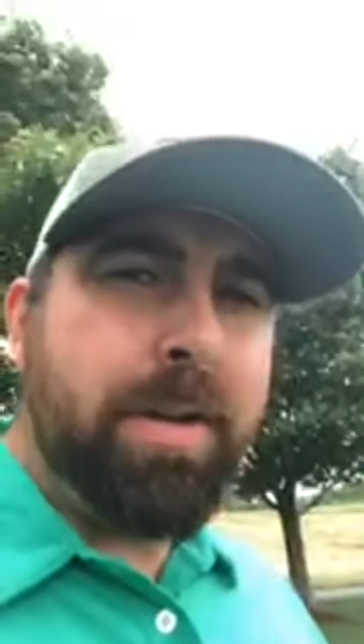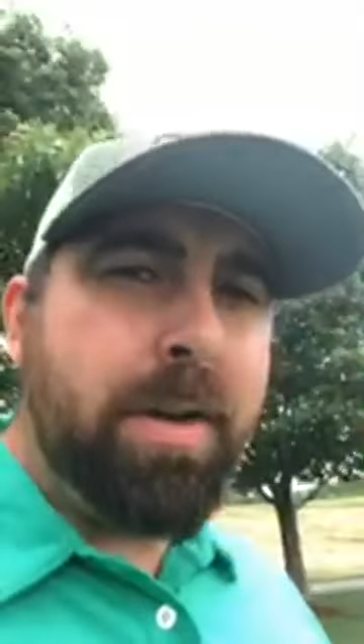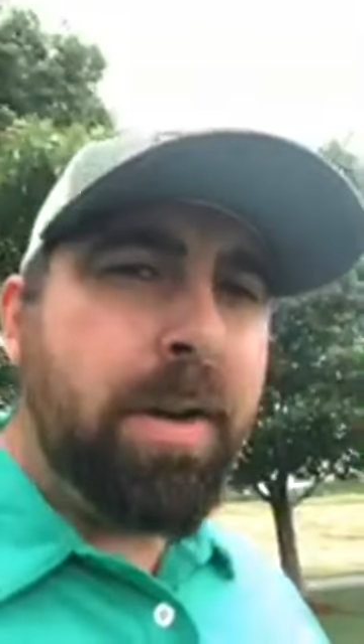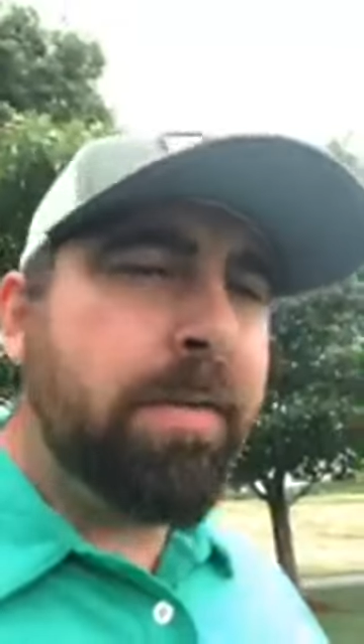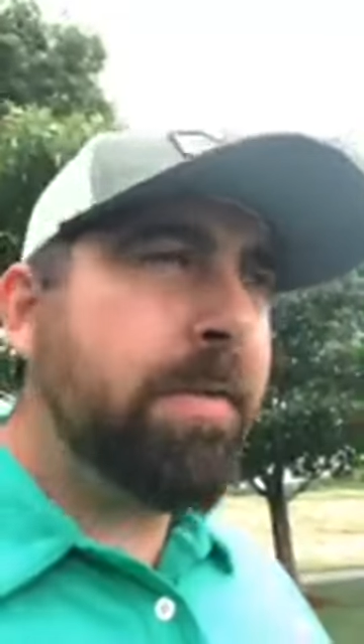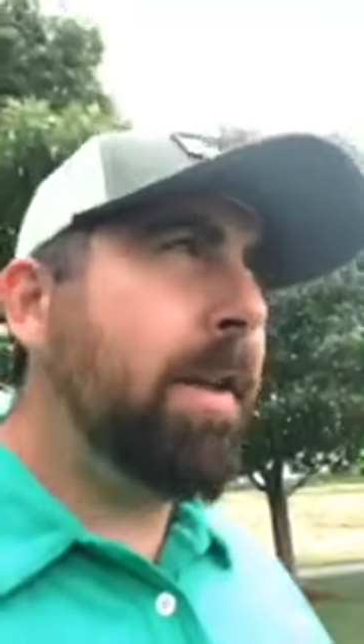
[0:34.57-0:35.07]

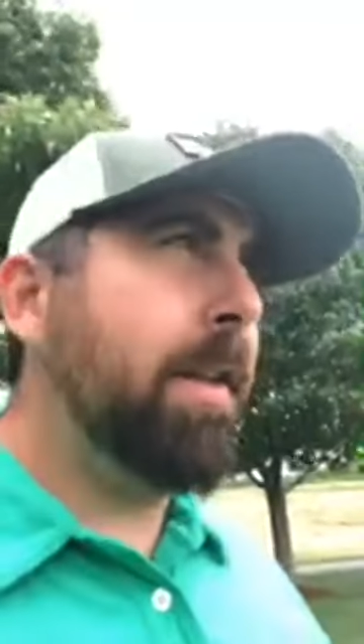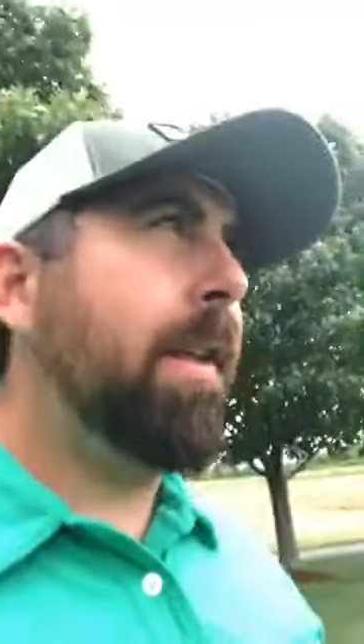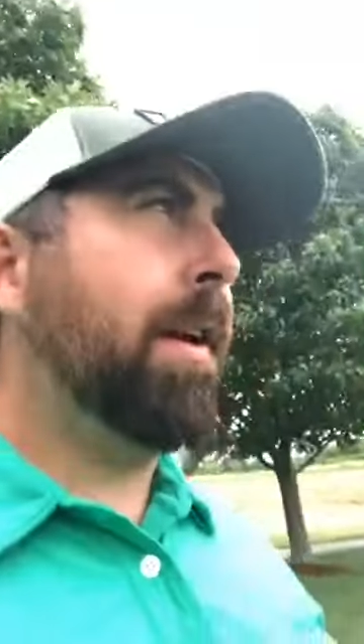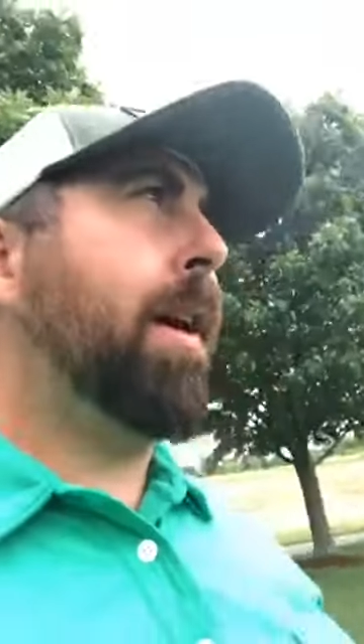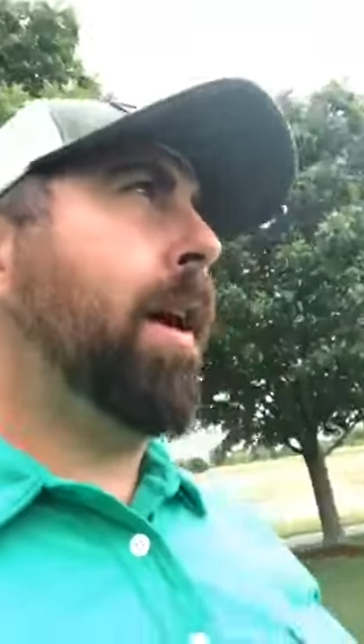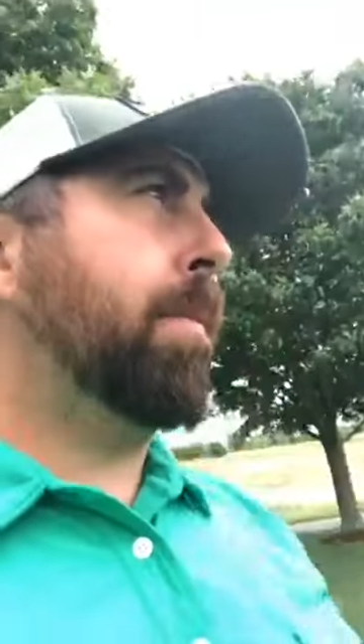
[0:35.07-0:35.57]
Golf's not
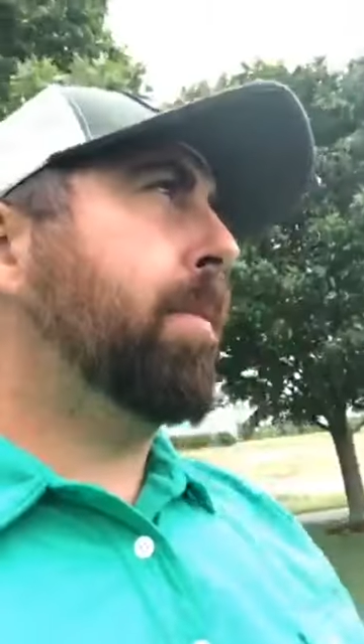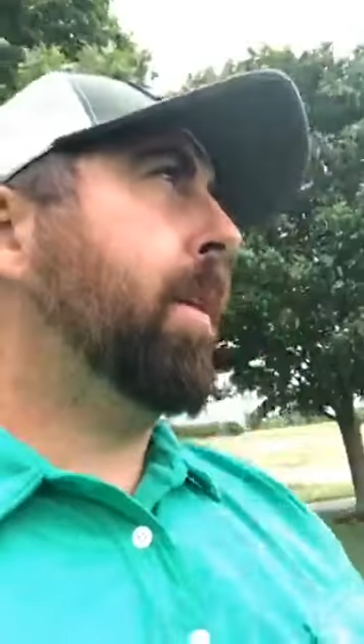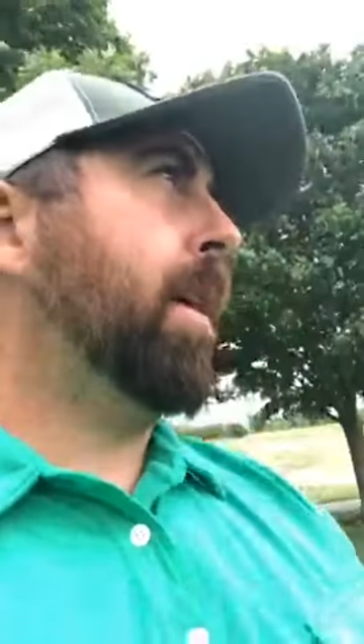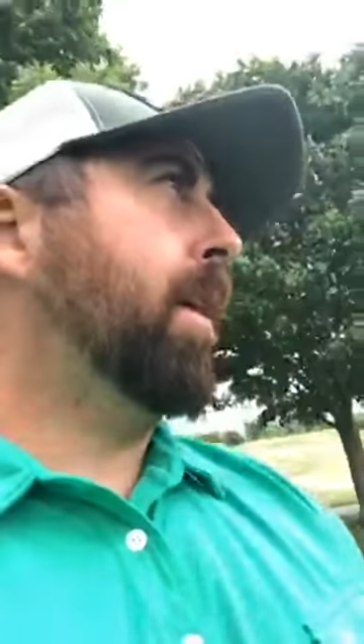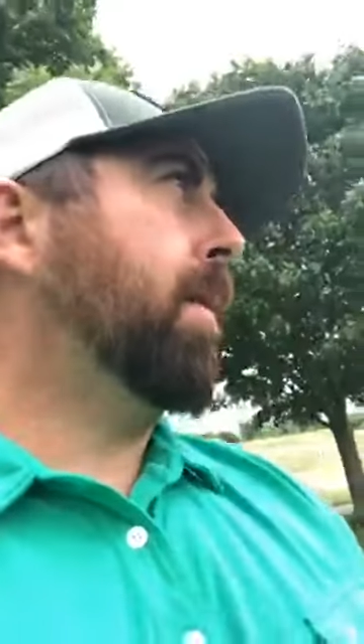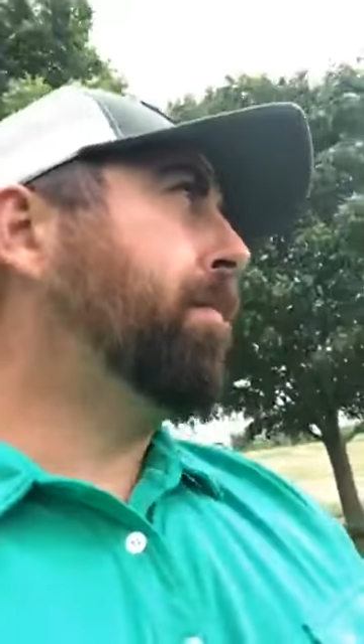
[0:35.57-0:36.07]
that
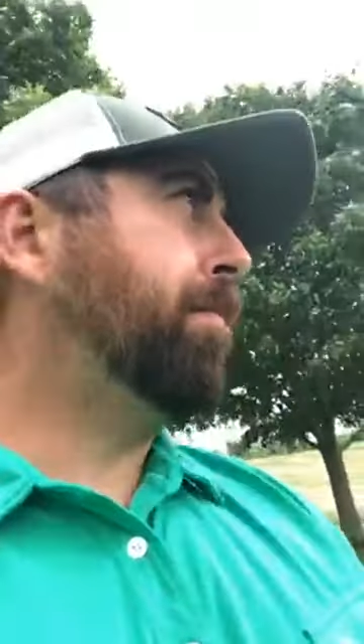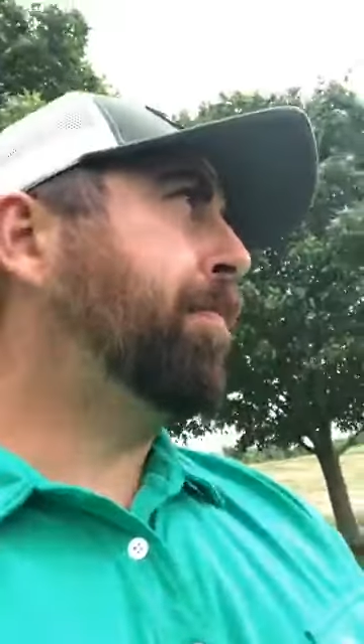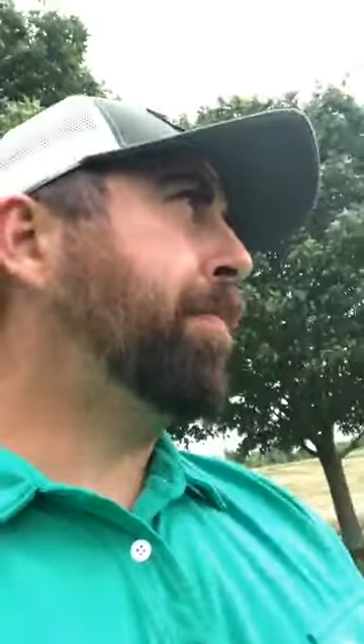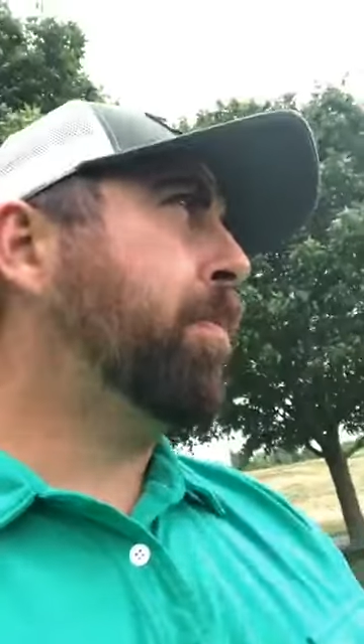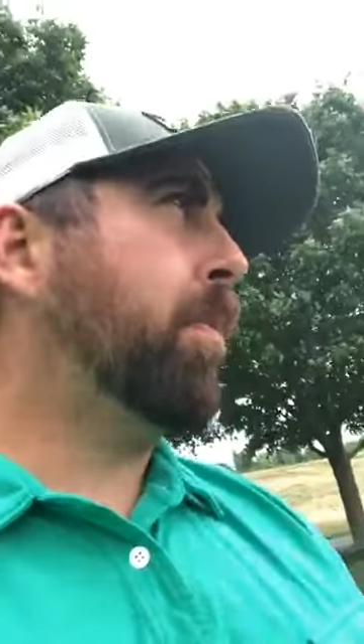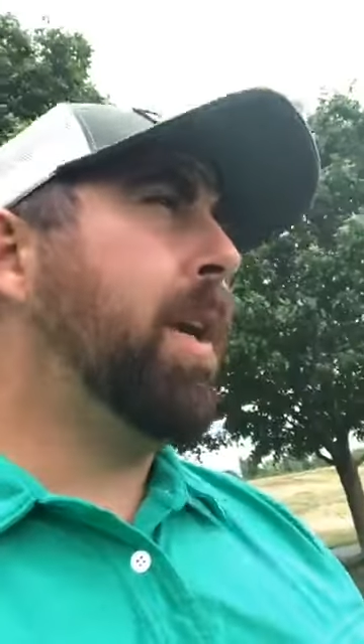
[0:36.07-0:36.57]
complicated.
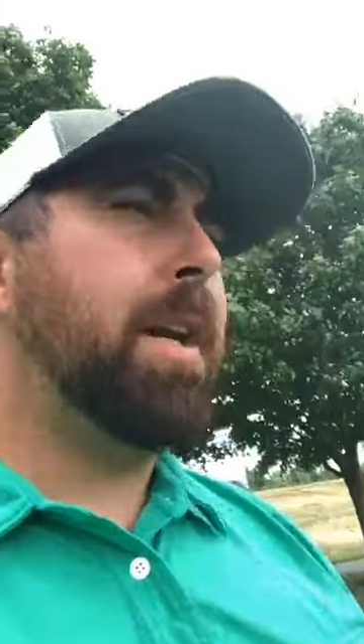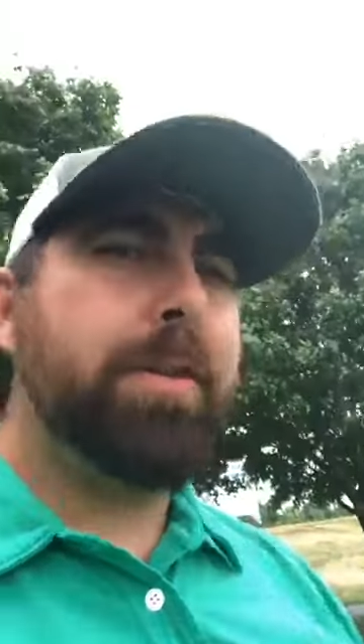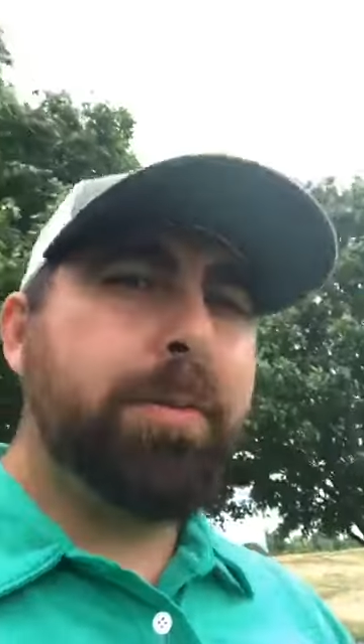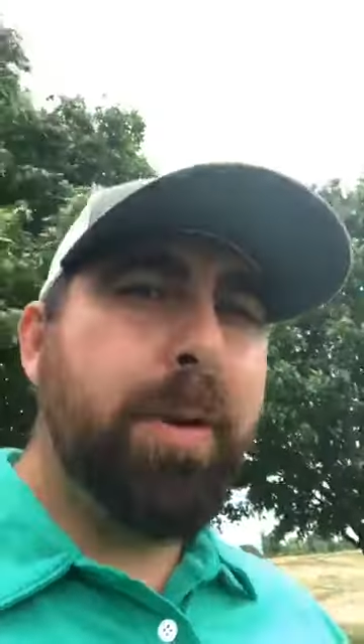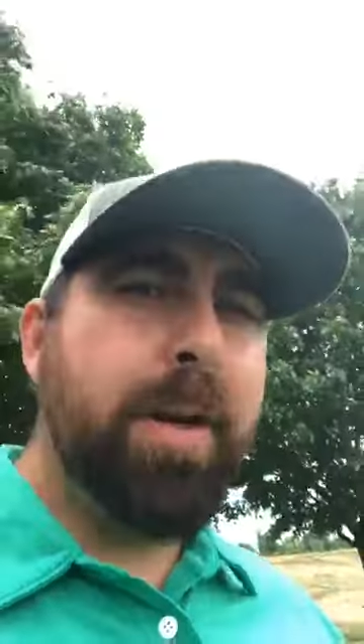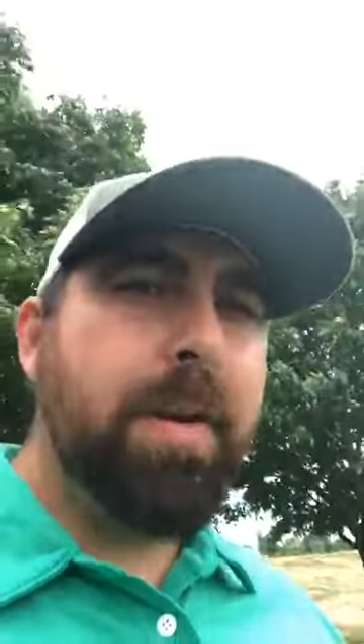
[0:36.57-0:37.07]
You got to
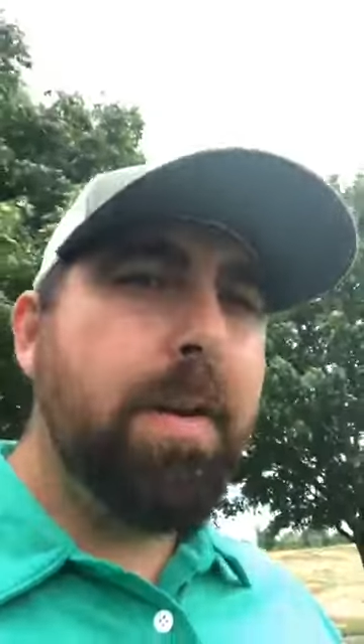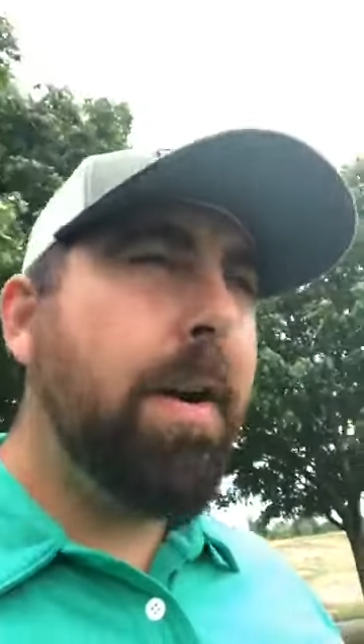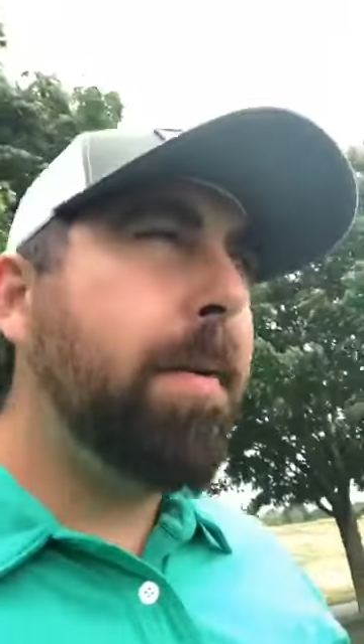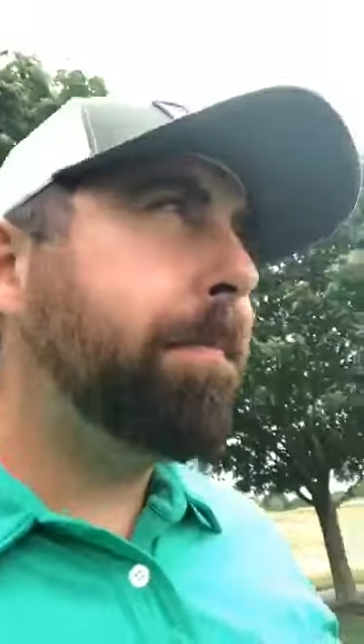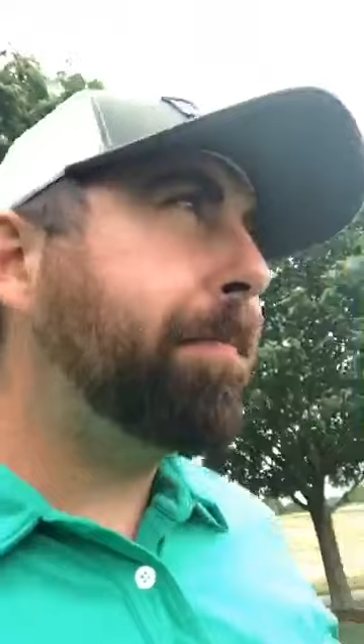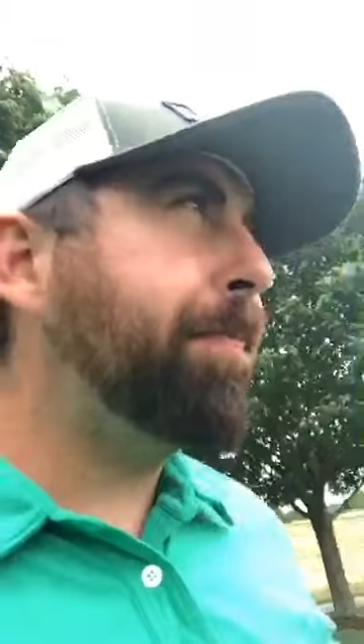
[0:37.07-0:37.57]
swing it,
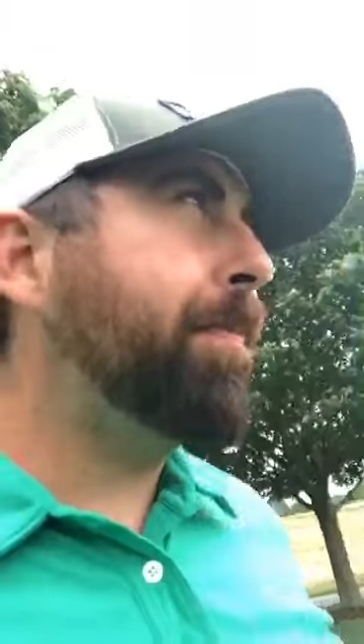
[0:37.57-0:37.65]
right?